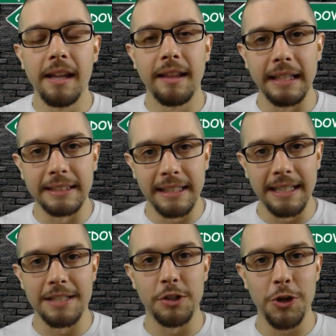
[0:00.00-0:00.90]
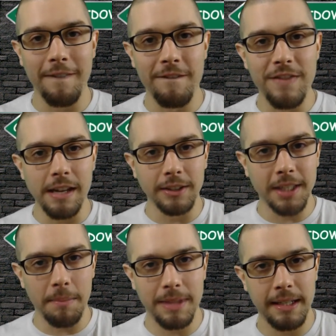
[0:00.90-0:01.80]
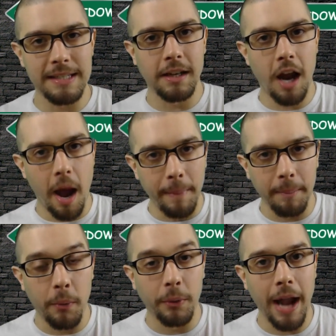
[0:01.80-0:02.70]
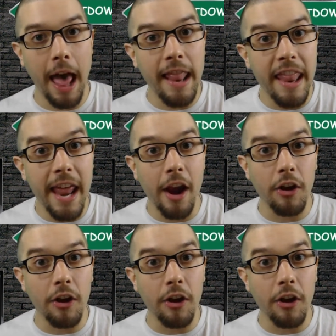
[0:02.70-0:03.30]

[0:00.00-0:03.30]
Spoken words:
This you can feel something is coming, but we're not there